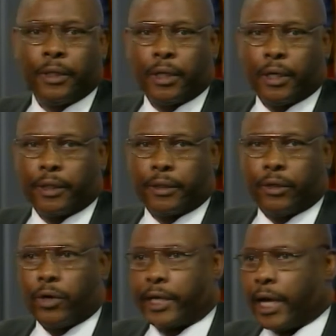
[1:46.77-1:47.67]
uh,
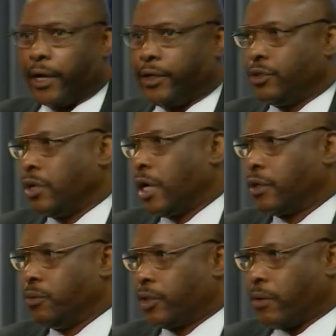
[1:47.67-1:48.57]
going out and
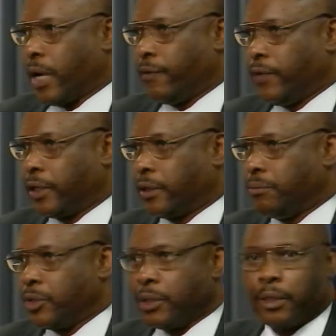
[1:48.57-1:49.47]
talking with crime
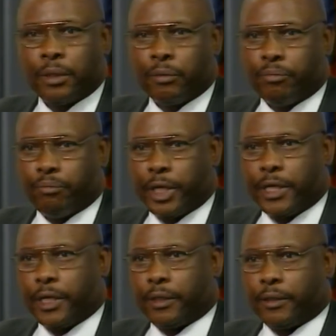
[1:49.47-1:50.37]
victims,
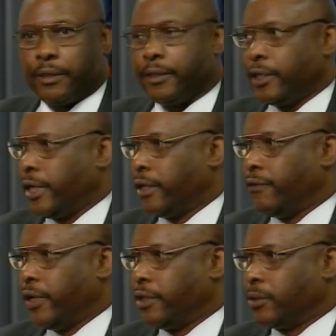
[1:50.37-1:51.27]
meeting the
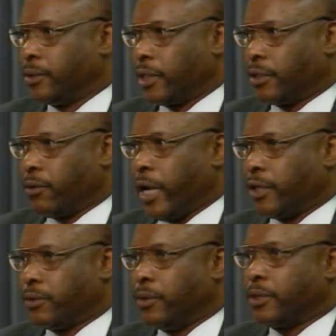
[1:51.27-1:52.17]
individuals at the
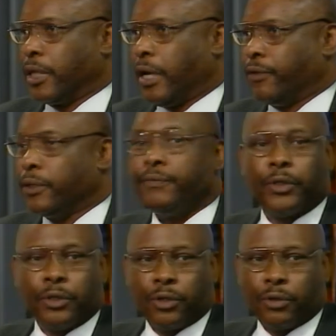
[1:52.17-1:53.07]
grassroots level,
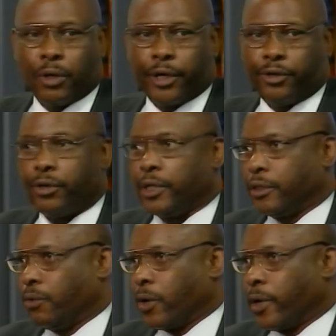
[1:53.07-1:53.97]
who are doing
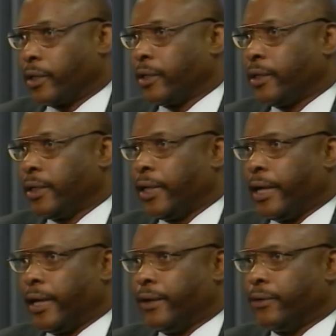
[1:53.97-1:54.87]
the work
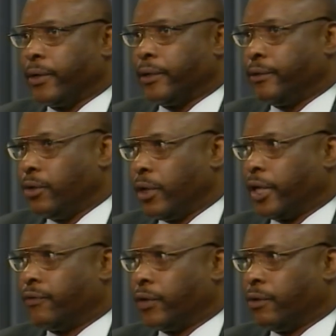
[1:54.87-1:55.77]
and who are doing
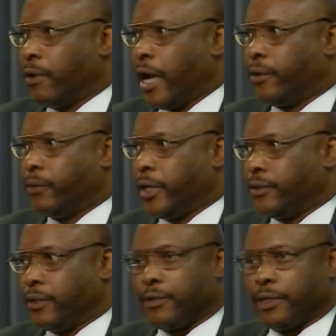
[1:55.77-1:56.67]
it for the right
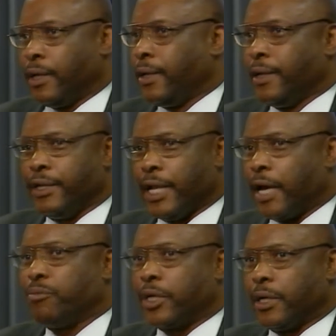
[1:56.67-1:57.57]
reasons,
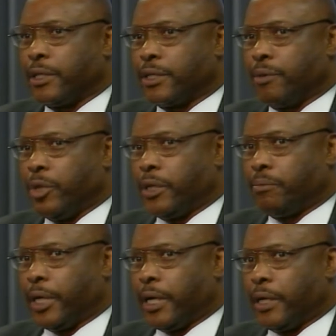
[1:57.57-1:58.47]
not because they're being
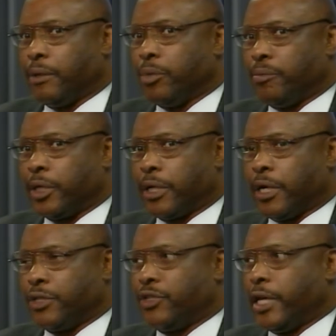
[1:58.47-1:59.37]
paid, but
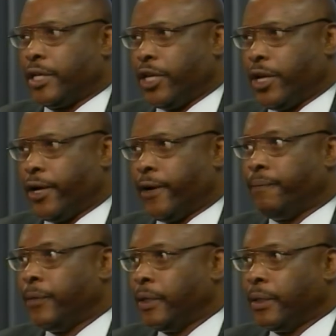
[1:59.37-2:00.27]
because they care
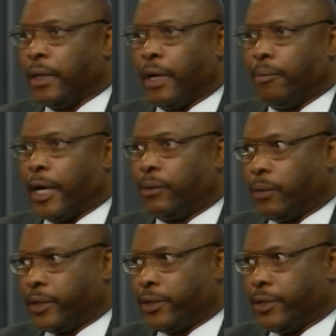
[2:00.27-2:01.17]
about
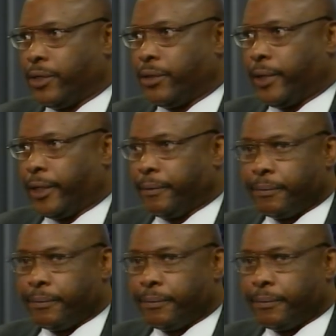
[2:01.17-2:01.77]
what they're doing.